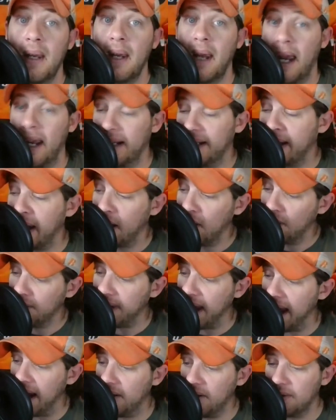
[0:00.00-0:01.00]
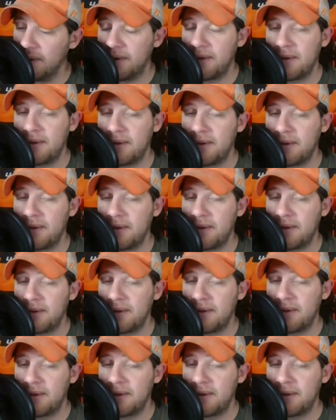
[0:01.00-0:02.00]
and Kendal Daniels
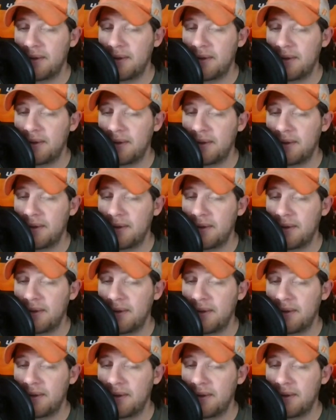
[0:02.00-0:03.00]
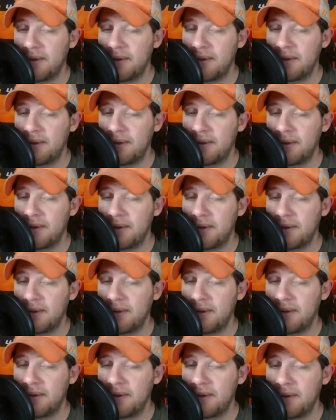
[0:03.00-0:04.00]
leading this charge
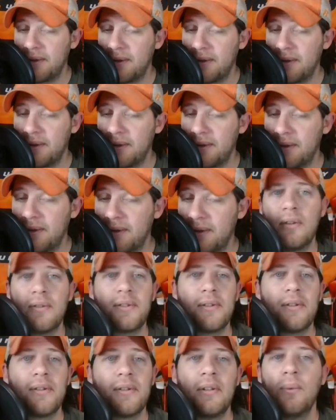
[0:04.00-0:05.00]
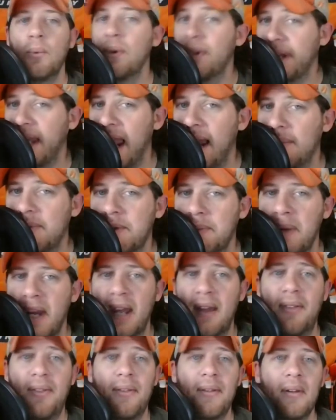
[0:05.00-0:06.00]
with Lyrik Rawls, with Cam
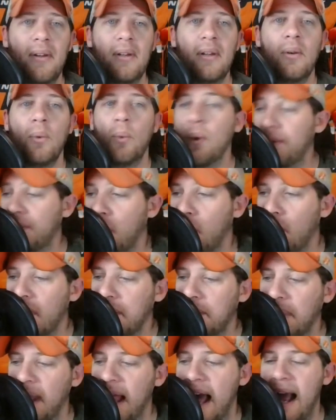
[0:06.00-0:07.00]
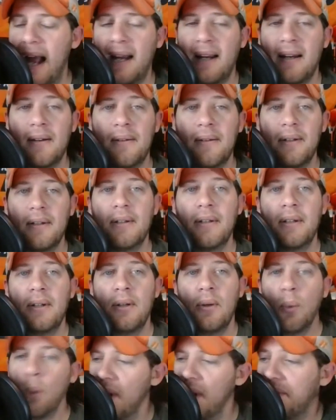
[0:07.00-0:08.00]
Smith, with Corey Black,
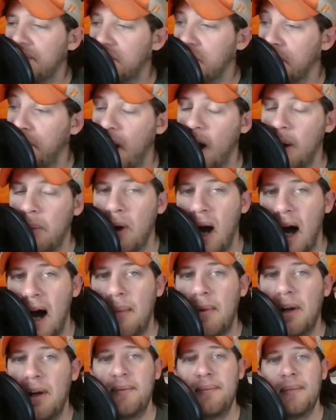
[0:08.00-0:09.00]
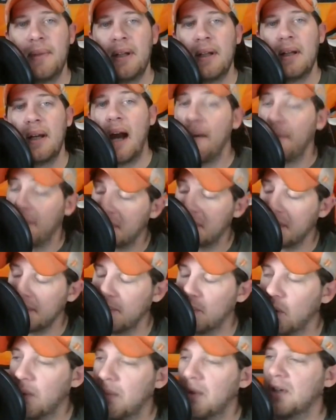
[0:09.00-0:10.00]
with Jabbar Muhammad. I've heard
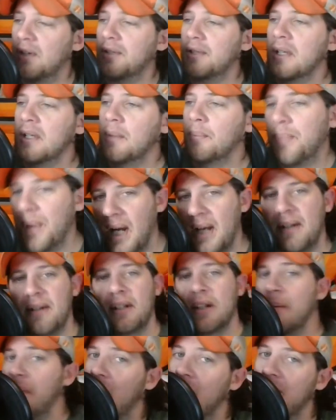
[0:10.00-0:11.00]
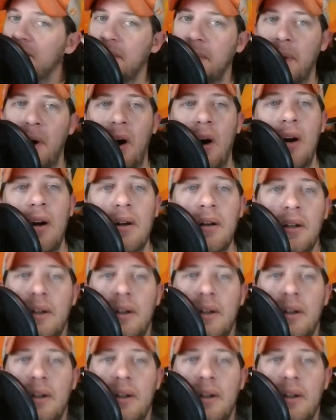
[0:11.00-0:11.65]
some rumors, but come on, Jabbar.